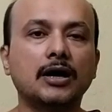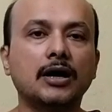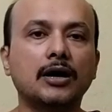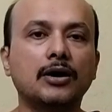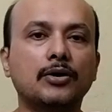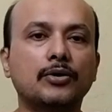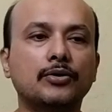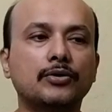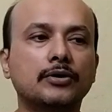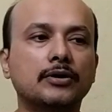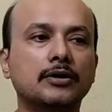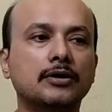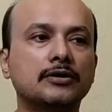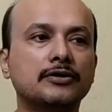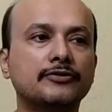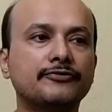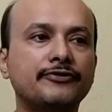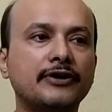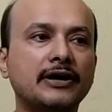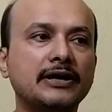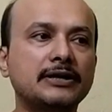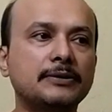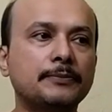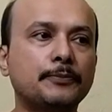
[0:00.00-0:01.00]

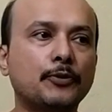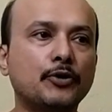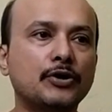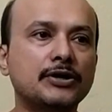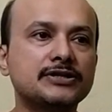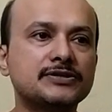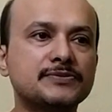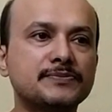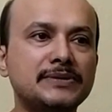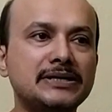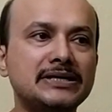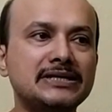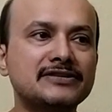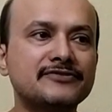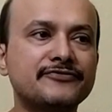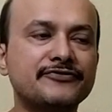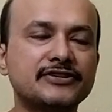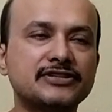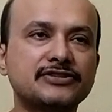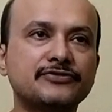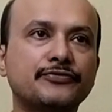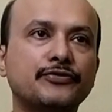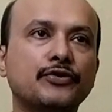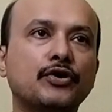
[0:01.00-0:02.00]
Now, the final points
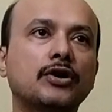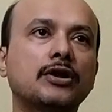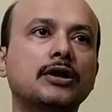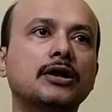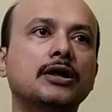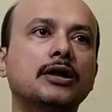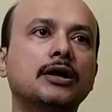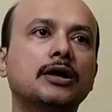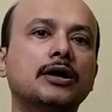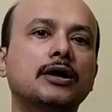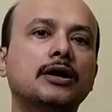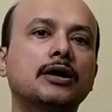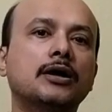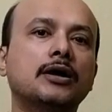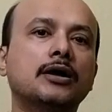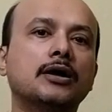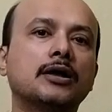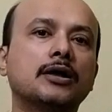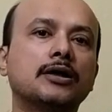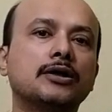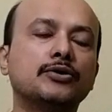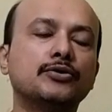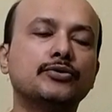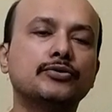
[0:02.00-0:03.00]
means, first of
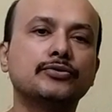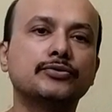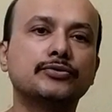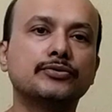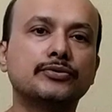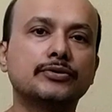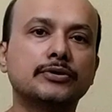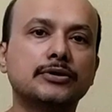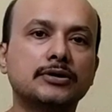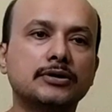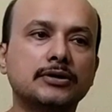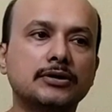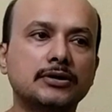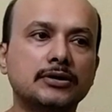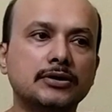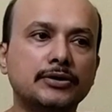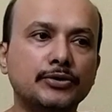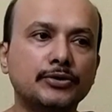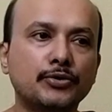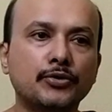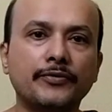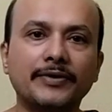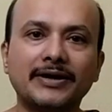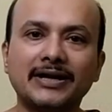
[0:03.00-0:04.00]
all, you
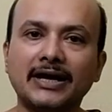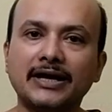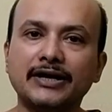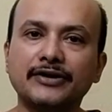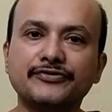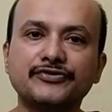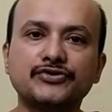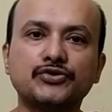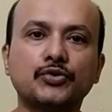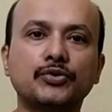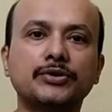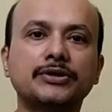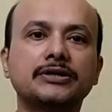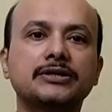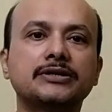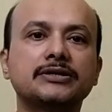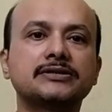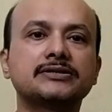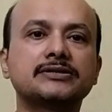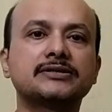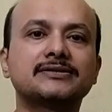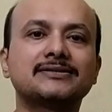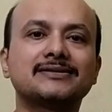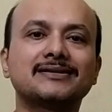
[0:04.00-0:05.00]
know what kind of
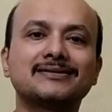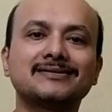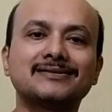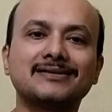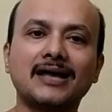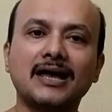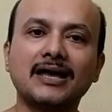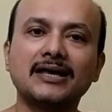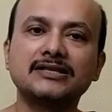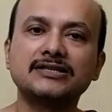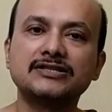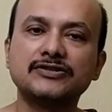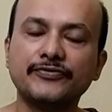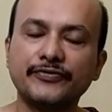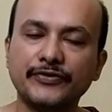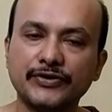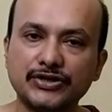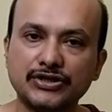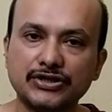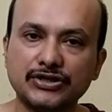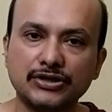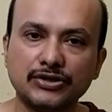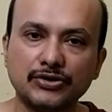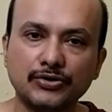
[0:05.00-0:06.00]
story it is. It's a
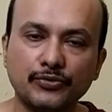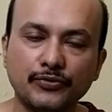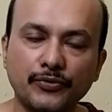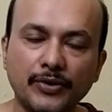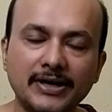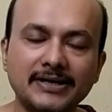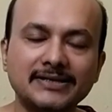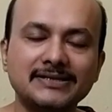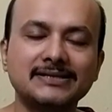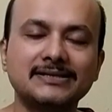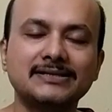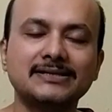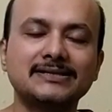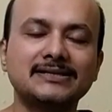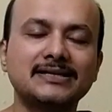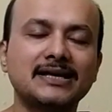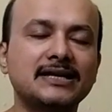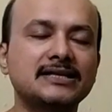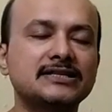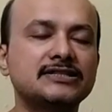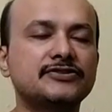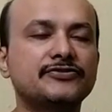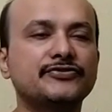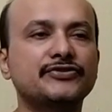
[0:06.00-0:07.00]
science fiction. Why is it
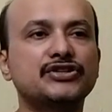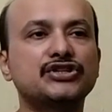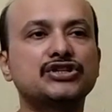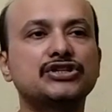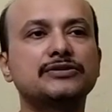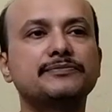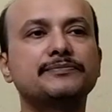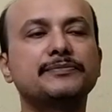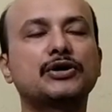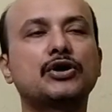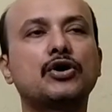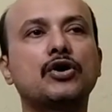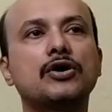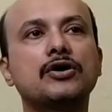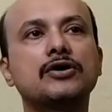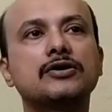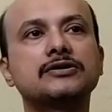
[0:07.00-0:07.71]
a science fiction?